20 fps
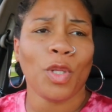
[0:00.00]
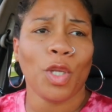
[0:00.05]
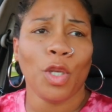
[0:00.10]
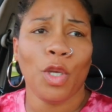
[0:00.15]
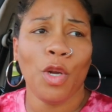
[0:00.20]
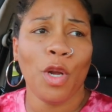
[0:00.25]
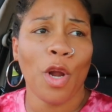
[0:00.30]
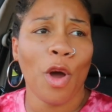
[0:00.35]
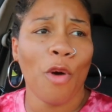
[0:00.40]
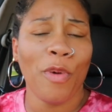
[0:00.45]

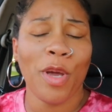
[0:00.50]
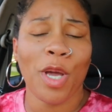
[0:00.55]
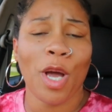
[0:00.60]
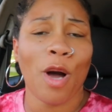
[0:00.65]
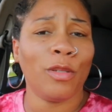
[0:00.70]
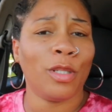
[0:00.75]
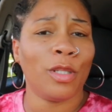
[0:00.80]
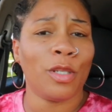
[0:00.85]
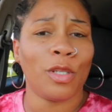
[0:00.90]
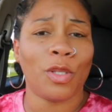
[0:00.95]
you know, we
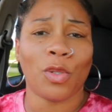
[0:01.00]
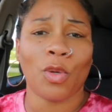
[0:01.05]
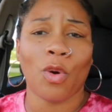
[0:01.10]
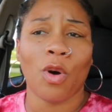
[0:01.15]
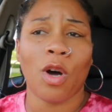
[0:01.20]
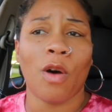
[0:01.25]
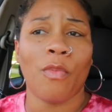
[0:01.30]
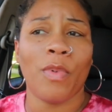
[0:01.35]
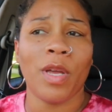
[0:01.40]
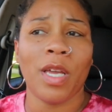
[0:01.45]
goes in the
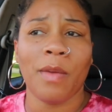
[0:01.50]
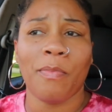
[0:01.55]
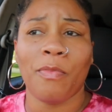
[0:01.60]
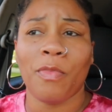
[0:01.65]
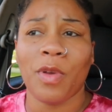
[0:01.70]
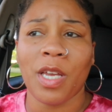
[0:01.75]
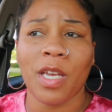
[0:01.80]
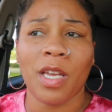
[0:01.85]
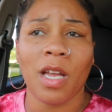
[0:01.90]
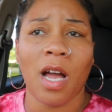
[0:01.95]
store, we,
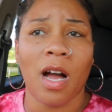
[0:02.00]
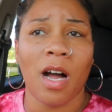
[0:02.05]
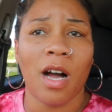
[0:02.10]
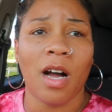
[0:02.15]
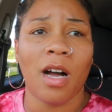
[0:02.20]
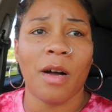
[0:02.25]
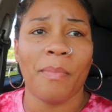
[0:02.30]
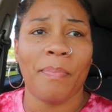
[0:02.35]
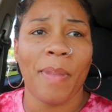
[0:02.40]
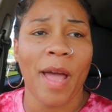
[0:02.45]
we
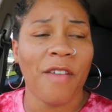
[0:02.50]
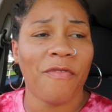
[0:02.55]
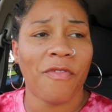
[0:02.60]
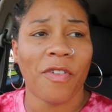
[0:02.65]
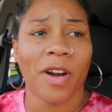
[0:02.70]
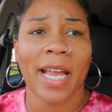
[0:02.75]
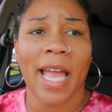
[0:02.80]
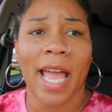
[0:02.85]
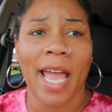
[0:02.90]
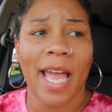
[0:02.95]
uh, pay
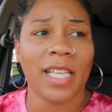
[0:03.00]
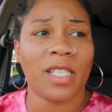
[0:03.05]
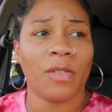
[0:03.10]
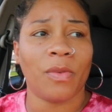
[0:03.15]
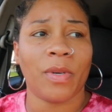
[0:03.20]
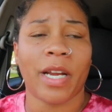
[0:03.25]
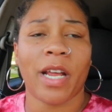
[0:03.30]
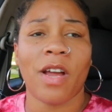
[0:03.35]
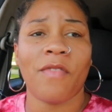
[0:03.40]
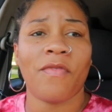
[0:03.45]
for gas,
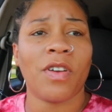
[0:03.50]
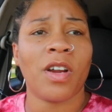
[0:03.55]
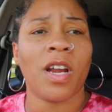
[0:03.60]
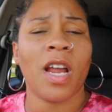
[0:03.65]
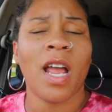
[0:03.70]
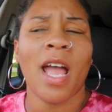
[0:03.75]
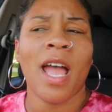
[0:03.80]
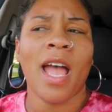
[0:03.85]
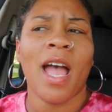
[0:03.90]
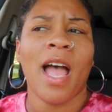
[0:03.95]
whatever,
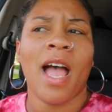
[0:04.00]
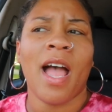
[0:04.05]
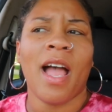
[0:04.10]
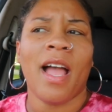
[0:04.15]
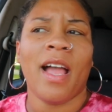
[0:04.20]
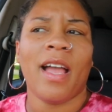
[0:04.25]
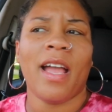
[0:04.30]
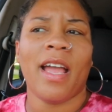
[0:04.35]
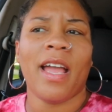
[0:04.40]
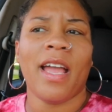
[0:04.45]

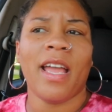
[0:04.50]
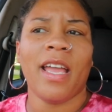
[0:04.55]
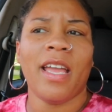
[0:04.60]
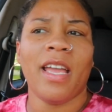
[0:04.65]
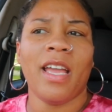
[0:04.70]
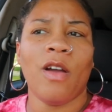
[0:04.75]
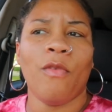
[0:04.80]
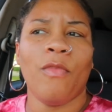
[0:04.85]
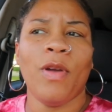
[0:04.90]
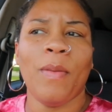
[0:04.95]

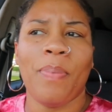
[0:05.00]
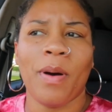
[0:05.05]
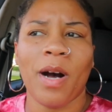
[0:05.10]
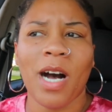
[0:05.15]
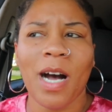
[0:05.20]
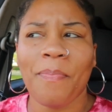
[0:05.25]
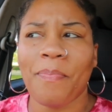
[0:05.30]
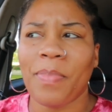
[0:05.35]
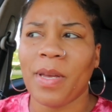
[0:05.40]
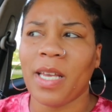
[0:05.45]
and we
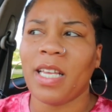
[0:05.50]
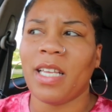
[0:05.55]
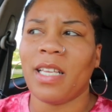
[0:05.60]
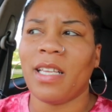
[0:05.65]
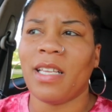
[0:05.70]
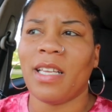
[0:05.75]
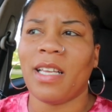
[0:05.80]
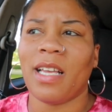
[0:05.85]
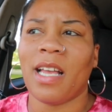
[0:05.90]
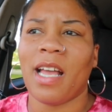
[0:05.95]
pump it.
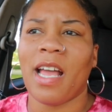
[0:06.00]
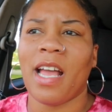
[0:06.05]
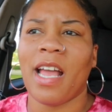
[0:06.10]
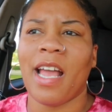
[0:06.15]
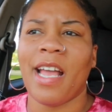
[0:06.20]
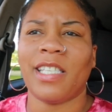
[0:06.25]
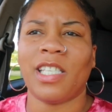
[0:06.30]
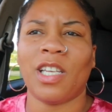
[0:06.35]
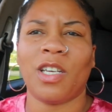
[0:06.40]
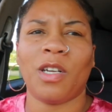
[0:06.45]

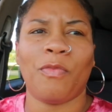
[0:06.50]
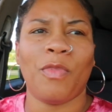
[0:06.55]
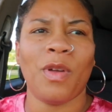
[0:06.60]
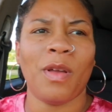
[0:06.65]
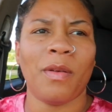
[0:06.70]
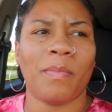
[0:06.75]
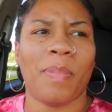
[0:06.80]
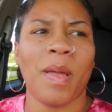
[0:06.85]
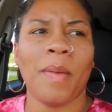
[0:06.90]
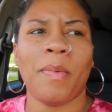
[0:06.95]
And so the
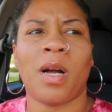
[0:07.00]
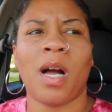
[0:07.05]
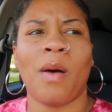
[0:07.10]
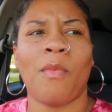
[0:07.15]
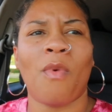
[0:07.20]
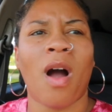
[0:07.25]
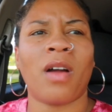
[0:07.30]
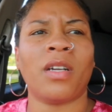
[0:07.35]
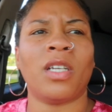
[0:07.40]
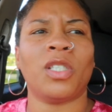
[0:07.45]
people
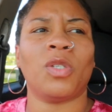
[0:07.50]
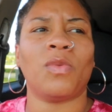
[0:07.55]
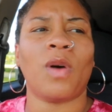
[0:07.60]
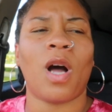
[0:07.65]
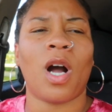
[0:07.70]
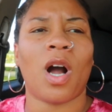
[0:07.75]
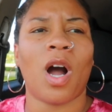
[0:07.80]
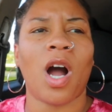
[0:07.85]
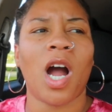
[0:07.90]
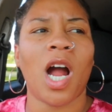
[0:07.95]
come walking up to
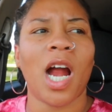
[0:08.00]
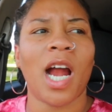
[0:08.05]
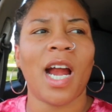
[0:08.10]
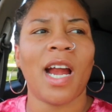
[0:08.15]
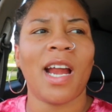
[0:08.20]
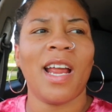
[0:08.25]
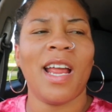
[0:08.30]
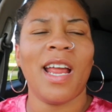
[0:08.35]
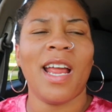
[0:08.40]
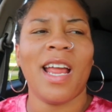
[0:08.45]
our car,
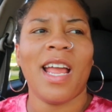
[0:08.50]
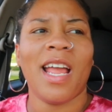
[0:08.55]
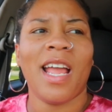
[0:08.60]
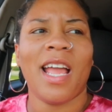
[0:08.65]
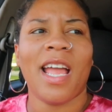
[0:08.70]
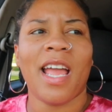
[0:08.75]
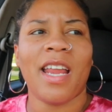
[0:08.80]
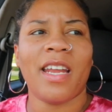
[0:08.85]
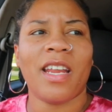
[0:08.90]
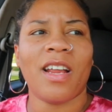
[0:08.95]

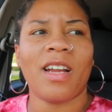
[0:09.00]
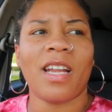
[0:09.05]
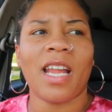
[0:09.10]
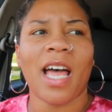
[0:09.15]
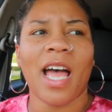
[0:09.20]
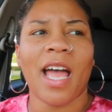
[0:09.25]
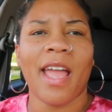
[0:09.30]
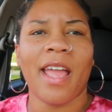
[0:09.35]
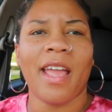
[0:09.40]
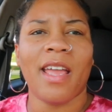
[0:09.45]
and they're
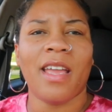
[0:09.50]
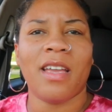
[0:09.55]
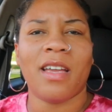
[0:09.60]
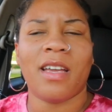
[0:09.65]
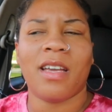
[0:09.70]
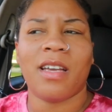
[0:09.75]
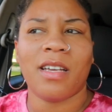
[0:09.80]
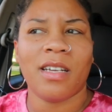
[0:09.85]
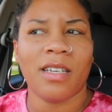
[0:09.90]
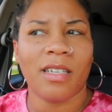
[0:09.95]
like,